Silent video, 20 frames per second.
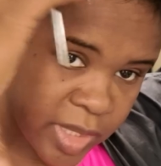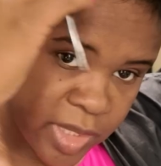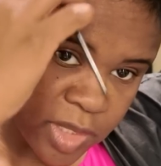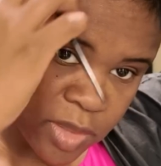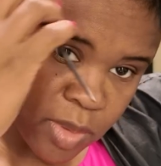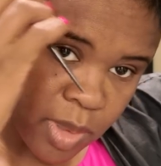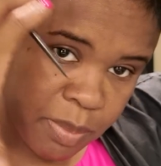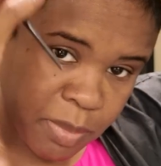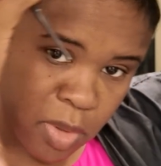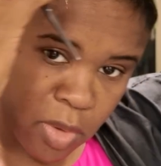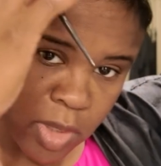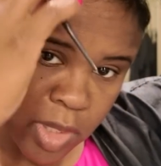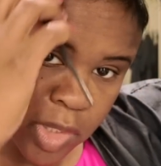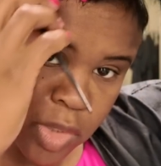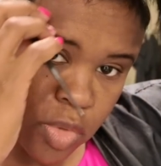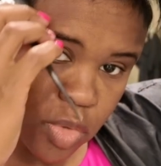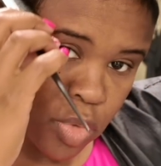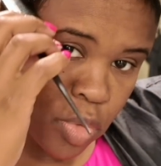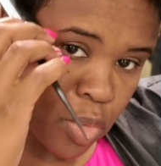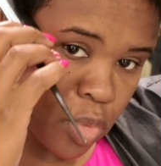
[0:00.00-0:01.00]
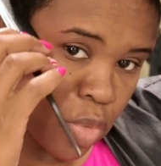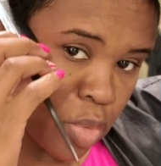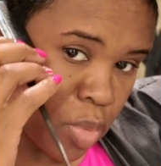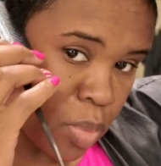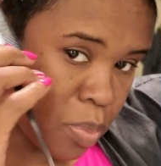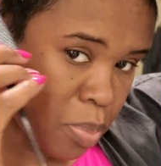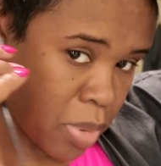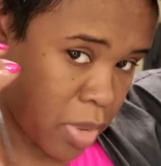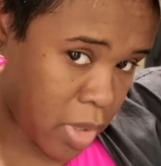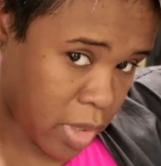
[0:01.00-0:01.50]
So I'm going to
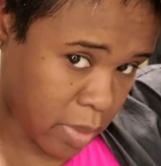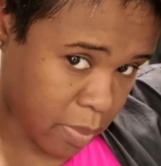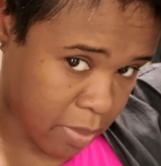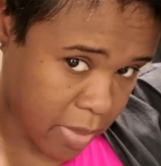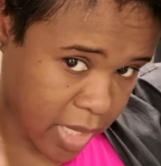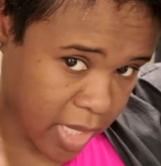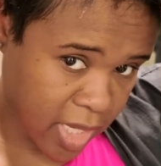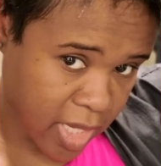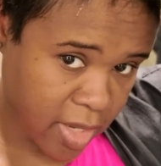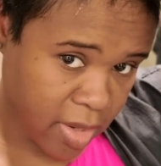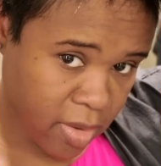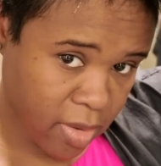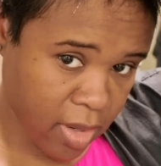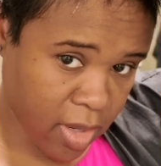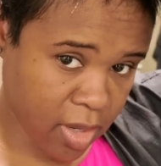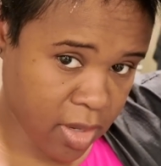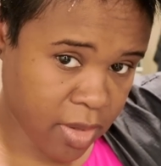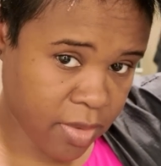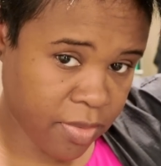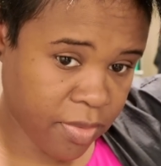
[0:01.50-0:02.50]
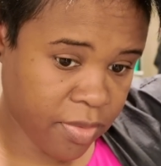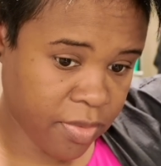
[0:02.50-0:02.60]
part my hair off.